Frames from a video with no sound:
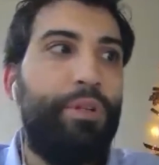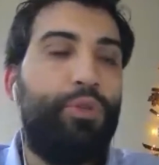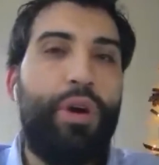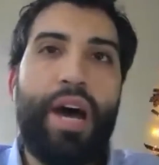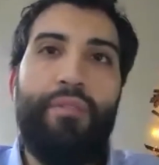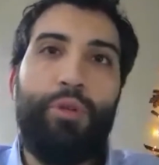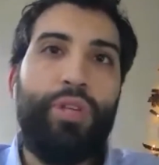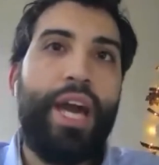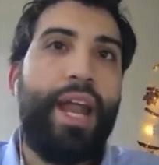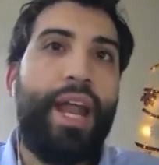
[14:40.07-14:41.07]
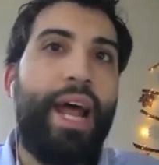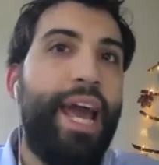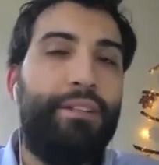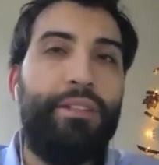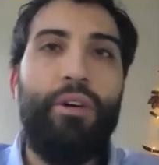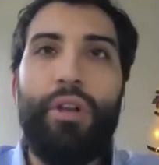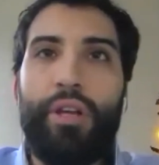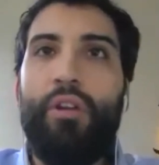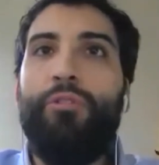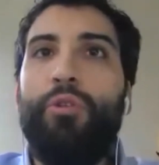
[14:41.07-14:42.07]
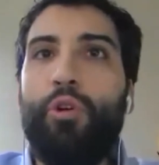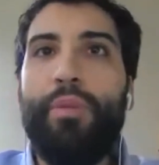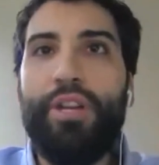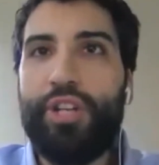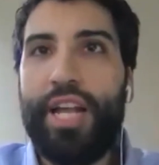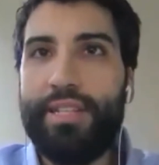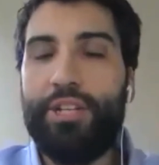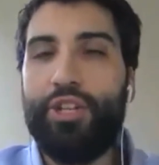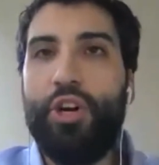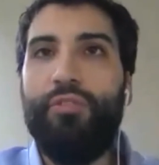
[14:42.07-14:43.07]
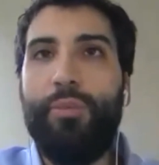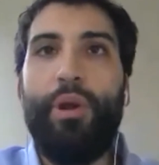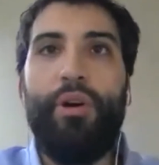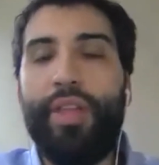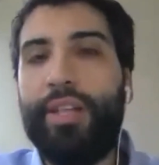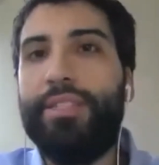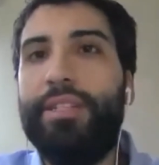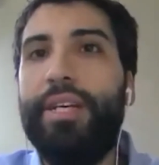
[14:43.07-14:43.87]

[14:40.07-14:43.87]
to arrive to TRL 8 or full commercialization of the product.